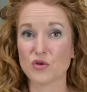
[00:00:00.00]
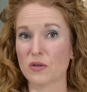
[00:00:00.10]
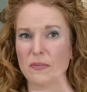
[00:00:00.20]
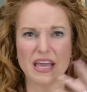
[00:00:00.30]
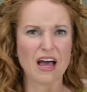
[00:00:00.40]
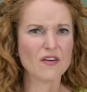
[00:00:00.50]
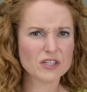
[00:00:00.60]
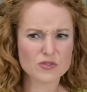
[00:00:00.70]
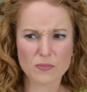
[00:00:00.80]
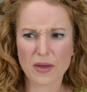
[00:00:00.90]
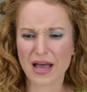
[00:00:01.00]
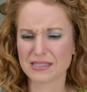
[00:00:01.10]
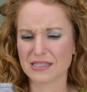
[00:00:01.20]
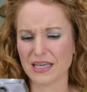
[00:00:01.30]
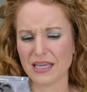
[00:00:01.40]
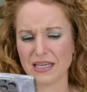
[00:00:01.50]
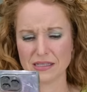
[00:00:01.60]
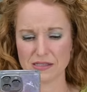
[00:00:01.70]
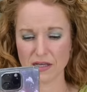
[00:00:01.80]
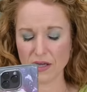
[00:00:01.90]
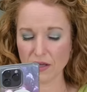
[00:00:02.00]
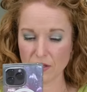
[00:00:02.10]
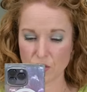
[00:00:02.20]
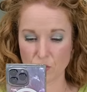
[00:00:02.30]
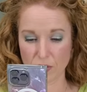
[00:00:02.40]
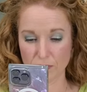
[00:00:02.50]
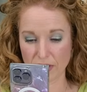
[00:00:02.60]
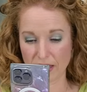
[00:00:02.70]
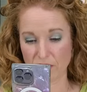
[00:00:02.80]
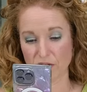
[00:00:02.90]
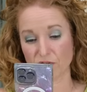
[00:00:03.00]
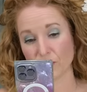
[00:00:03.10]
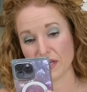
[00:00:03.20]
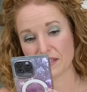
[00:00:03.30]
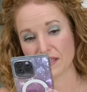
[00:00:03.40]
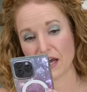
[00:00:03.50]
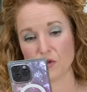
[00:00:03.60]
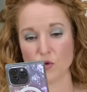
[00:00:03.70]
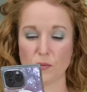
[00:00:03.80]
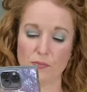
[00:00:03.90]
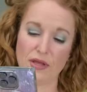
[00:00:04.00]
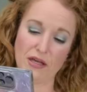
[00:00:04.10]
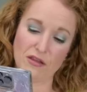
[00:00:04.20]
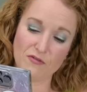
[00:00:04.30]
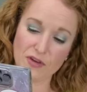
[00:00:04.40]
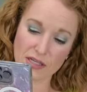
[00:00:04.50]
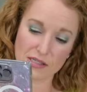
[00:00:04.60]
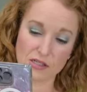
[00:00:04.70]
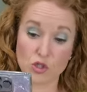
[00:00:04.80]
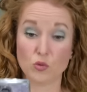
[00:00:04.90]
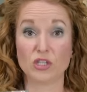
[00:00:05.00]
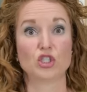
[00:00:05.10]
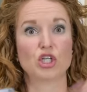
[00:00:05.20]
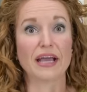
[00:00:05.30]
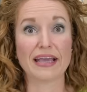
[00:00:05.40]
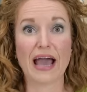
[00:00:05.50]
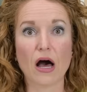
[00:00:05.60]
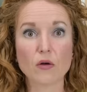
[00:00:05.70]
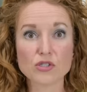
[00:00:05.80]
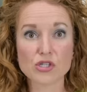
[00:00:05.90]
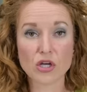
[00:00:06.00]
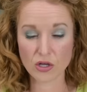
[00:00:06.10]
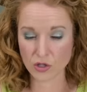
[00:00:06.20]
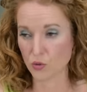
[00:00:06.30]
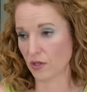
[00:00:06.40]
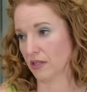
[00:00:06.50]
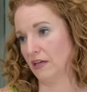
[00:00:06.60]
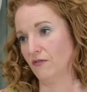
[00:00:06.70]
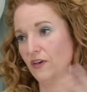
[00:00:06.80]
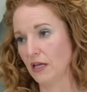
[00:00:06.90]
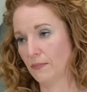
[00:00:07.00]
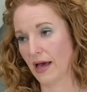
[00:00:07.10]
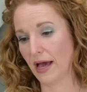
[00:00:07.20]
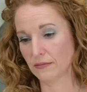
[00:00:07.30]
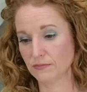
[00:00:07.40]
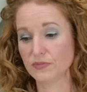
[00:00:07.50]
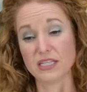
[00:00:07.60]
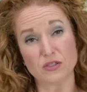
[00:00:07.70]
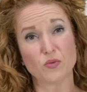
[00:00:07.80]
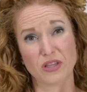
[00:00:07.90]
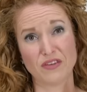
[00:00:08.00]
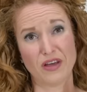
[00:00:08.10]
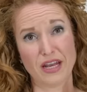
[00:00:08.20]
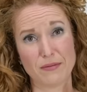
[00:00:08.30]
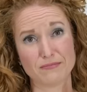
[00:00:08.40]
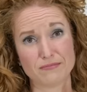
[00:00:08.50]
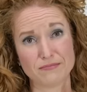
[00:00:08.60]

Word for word: You can make outfits from past things. You can play on the Freestyle. You can play on the fixes. You can check out. You can leave feedback. It's a really fun app.